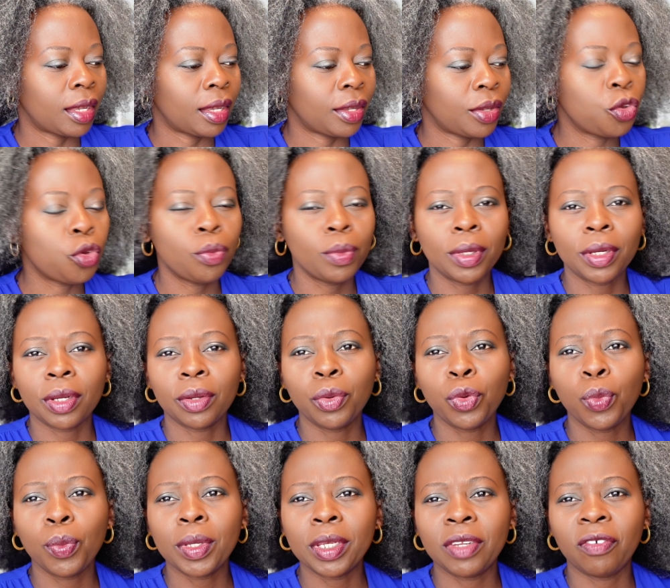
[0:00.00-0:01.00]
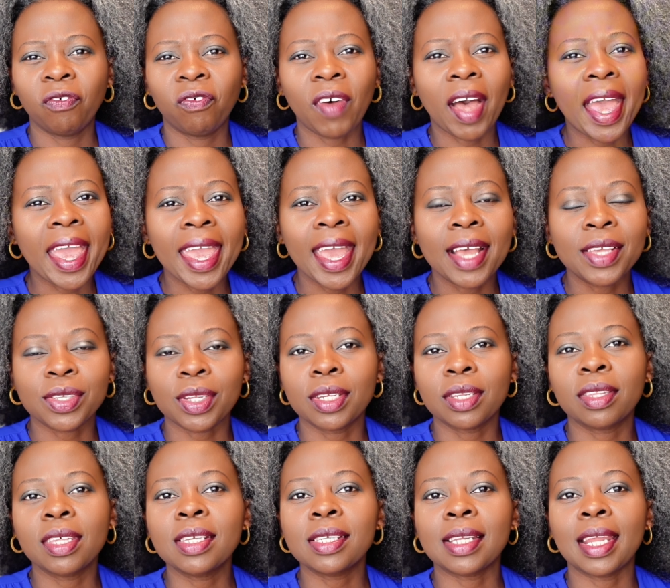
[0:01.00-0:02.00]
humidifiers
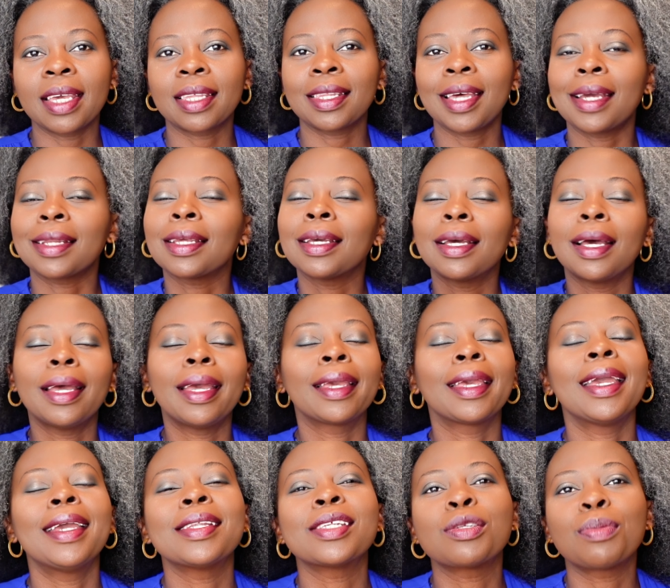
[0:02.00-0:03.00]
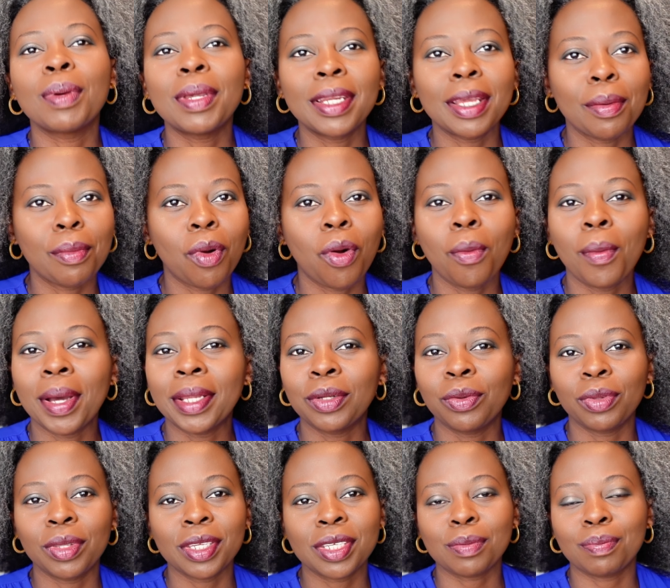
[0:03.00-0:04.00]
and things like that again spending more money
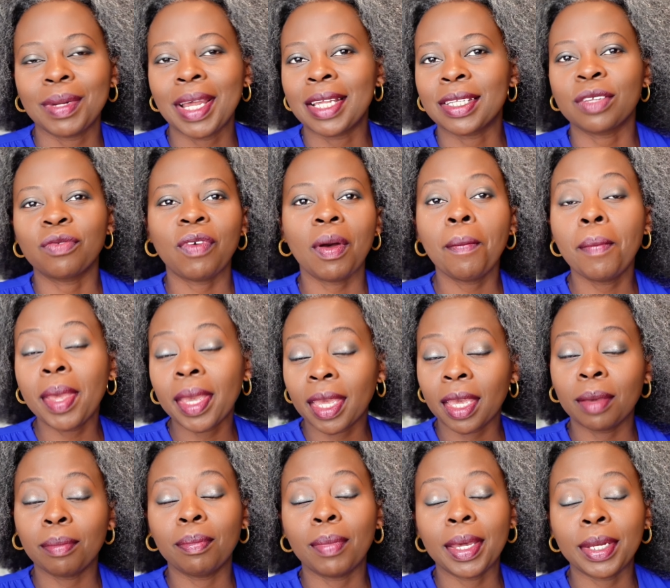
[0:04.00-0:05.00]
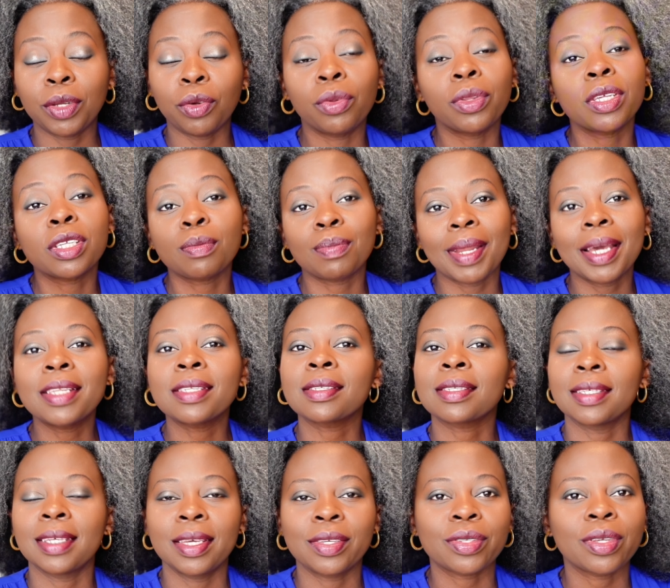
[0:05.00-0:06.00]
on these plants if i'm making money on these
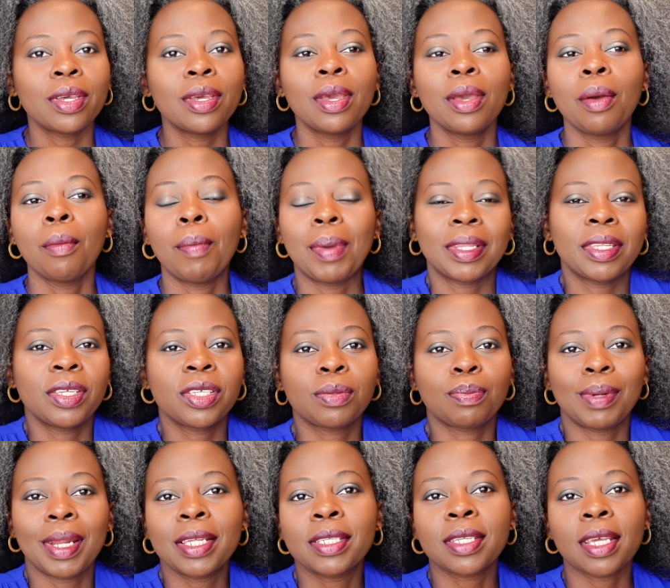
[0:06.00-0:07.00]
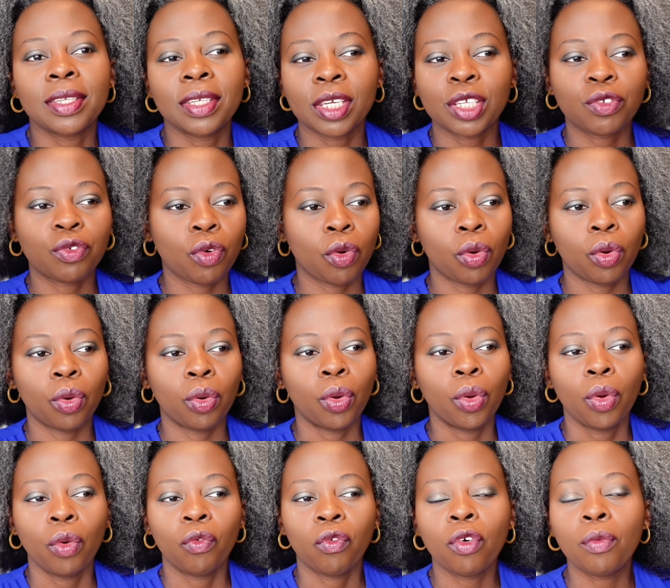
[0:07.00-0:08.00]
plants yes but these plants are just for
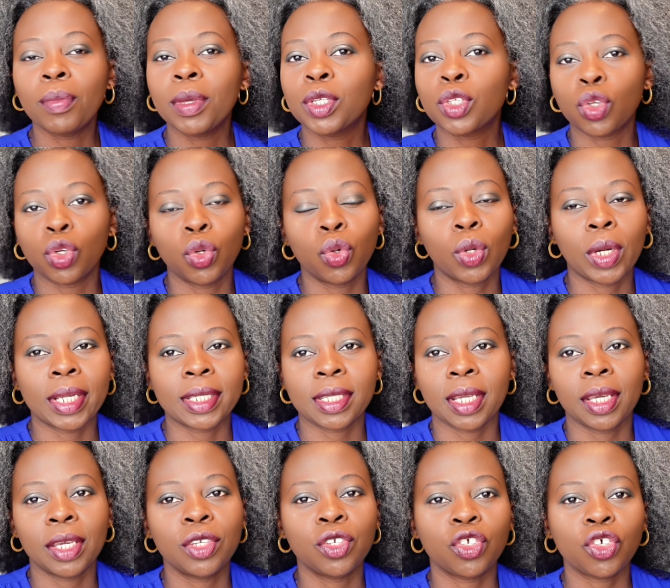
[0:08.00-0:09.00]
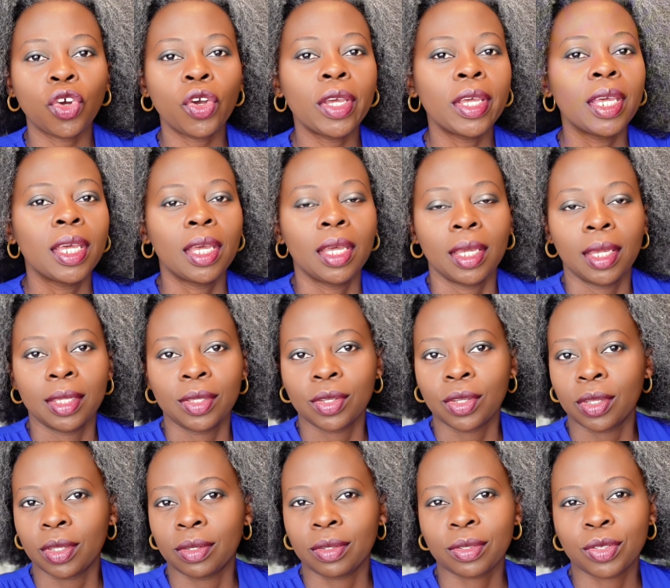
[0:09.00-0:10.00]
for me to look at and enjoy
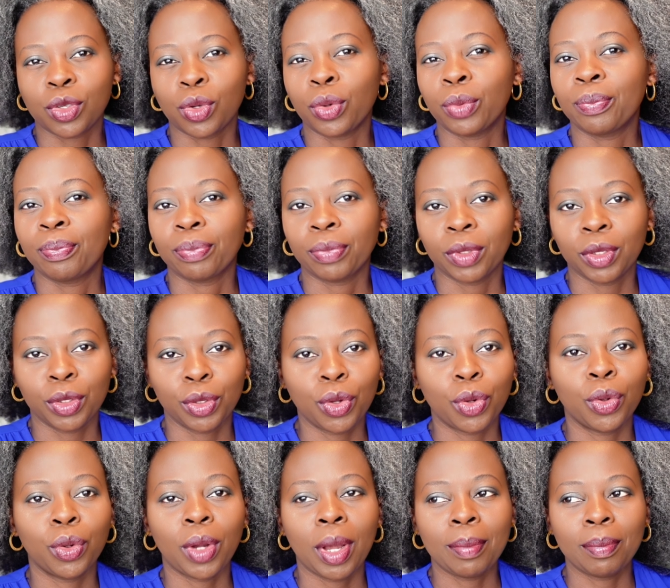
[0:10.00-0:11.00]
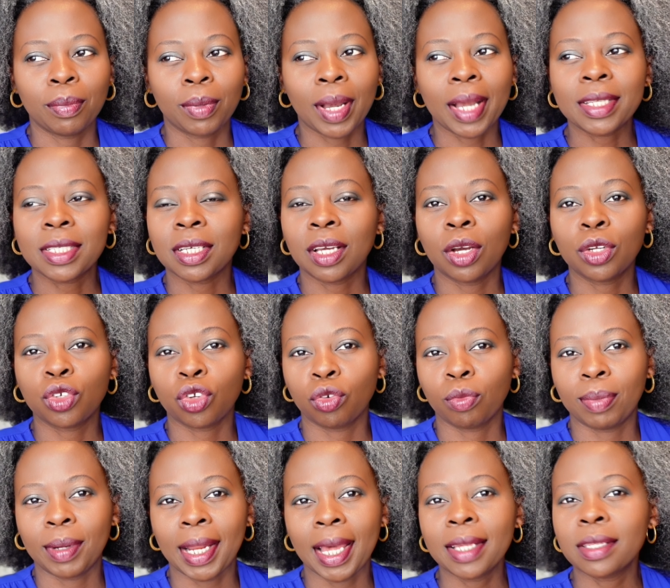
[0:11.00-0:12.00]
so no i'm cutting out
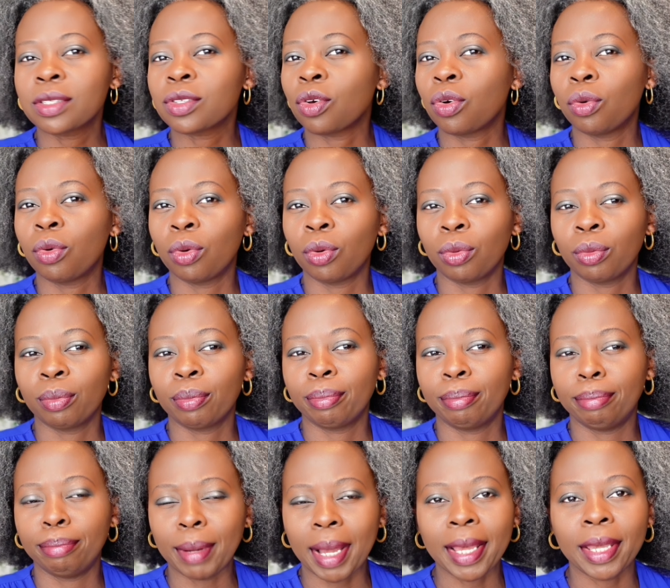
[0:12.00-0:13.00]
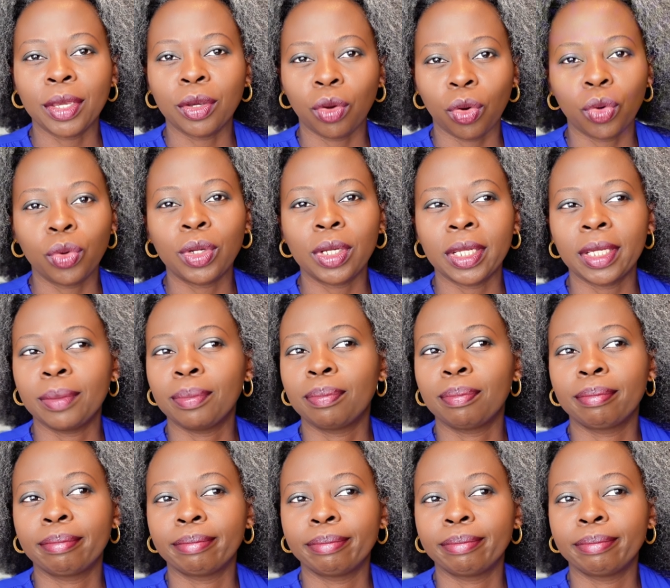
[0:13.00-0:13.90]
on plants or buying only